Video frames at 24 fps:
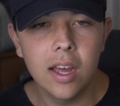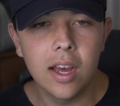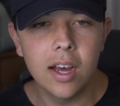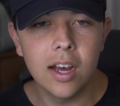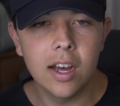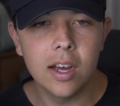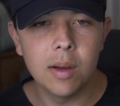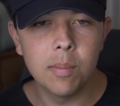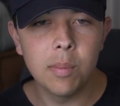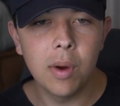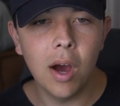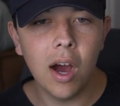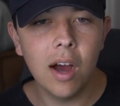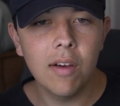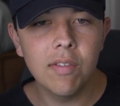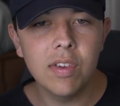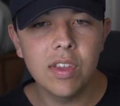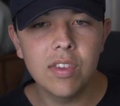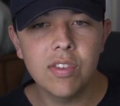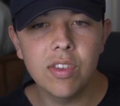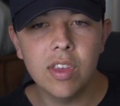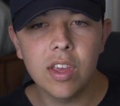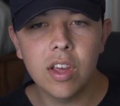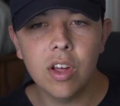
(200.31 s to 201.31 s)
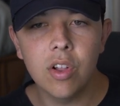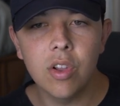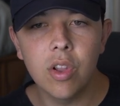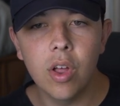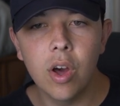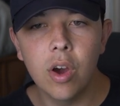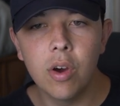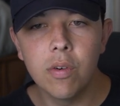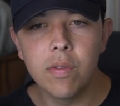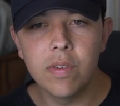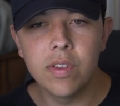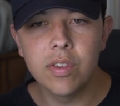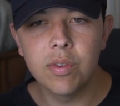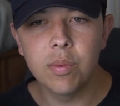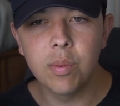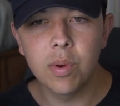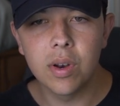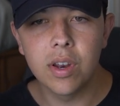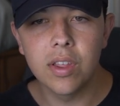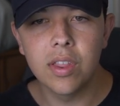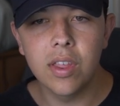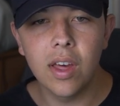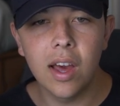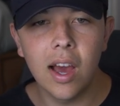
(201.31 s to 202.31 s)
But obviously Clove is
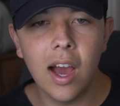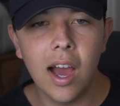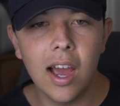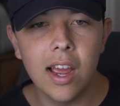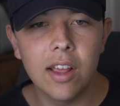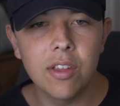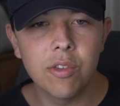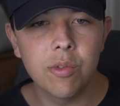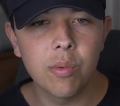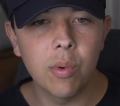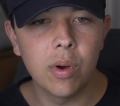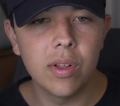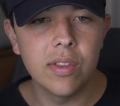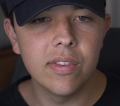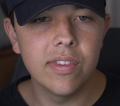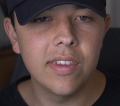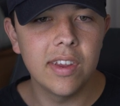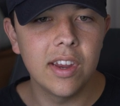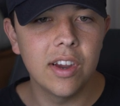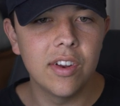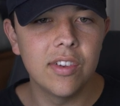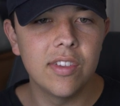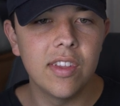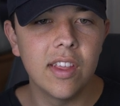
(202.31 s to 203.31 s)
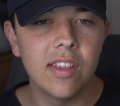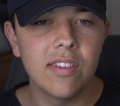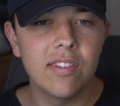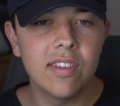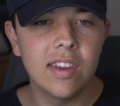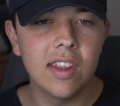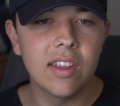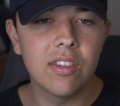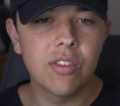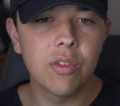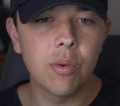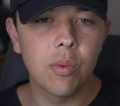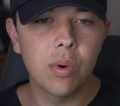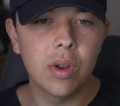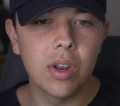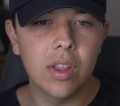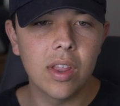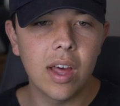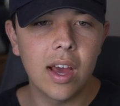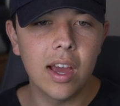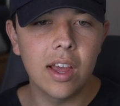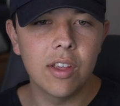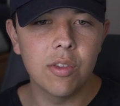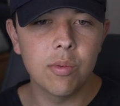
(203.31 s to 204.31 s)
one of the highest ones here. Disney is one of
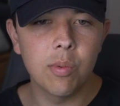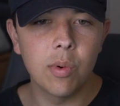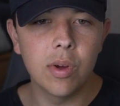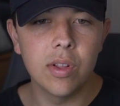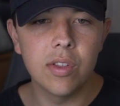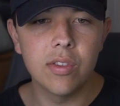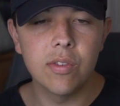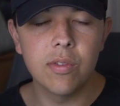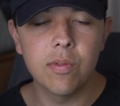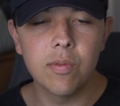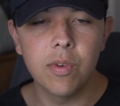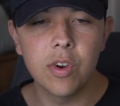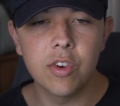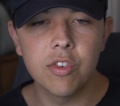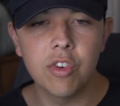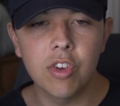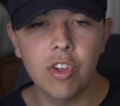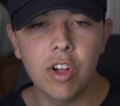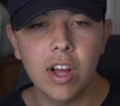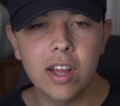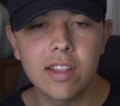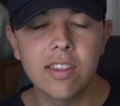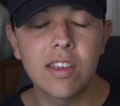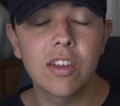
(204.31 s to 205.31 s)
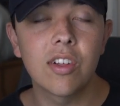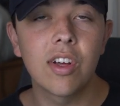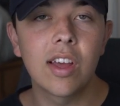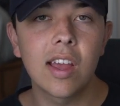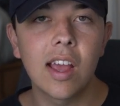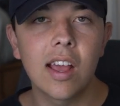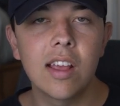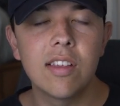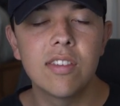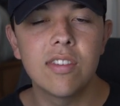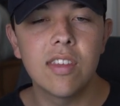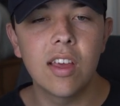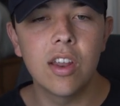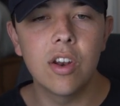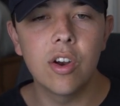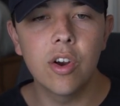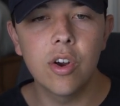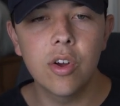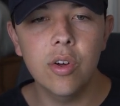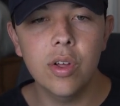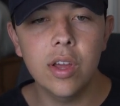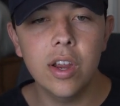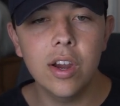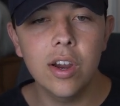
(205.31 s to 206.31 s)
the highest ones. Virgin Galactic, like I said
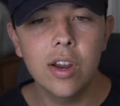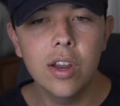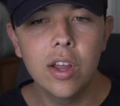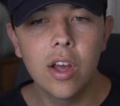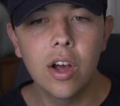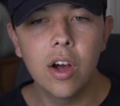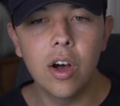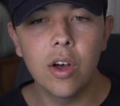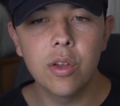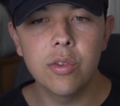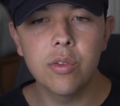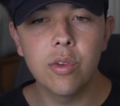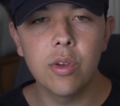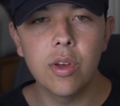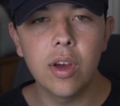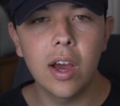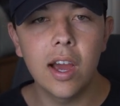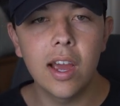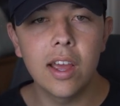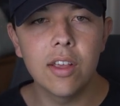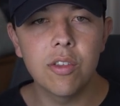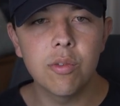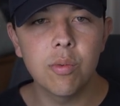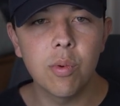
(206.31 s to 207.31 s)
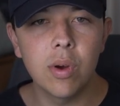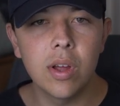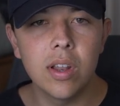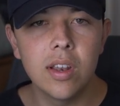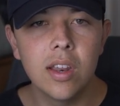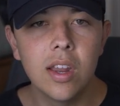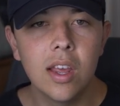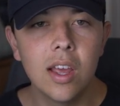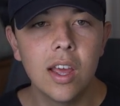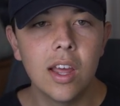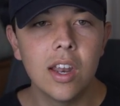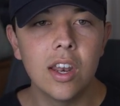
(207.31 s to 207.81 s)
earlier, also the highest one.